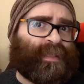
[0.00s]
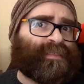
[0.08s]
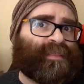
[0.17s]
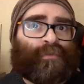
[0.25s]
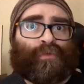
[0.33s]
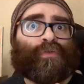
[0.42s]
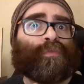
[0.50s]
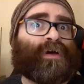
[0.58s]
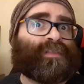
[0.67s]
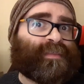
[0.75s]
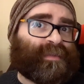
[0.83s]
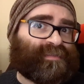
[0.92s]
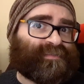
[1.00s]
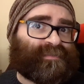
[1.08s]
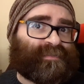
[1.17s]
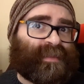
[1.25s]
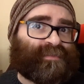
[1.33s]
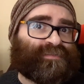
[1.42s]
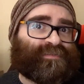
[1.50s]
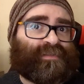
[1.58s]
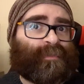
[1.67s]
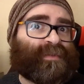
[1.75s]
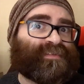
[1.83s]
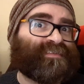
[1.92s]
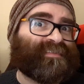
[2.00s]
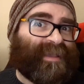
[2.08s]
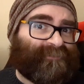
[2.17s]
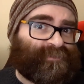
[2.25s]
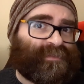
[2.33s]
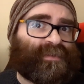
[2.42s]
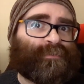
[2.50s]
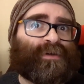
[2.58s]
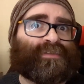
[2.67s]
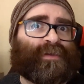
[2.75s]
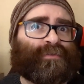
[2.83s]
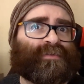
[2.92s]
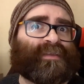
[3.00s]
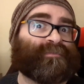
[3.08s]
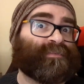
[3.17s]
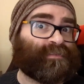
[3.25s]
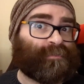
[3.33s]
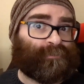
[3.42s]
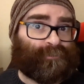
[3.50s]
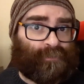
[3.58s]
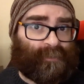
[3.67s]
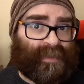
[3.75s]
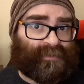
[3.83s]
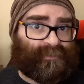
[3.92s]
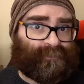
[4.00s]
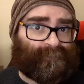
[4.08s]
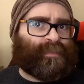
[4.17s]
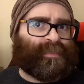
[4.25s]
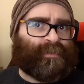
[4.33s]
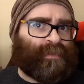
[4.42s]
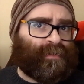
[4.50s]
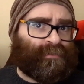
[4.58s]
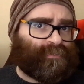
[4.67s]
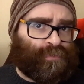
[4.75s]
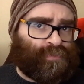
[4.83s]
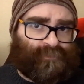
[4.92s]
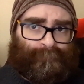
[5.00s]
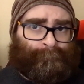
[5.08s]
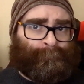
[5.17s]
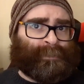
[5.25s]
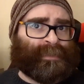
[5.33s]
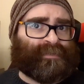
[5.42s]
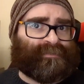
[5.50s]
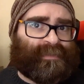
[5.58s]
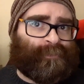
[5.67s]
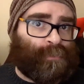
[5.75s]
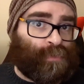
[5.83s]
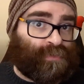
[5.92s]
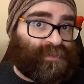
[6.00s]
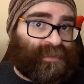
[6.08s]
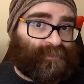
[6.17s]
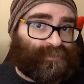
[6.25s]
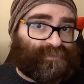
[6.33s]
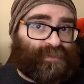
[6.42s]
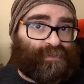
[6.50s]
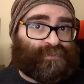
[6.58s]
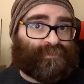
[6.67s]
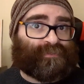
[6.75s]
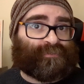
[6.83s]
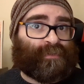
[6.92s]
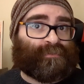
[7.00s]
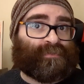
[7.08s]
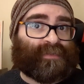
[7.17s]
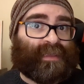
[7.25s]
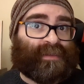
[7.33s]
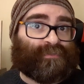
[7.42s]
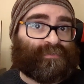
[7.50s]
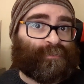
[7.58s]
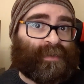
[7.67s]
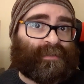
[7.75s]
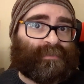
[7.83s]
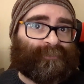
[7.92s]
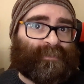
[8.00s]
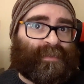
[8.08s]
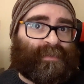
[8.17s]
They're all worth a listen, and some are definitely worth owning in physical format. There are, of course, plenty more albums I could have thrown on here as well.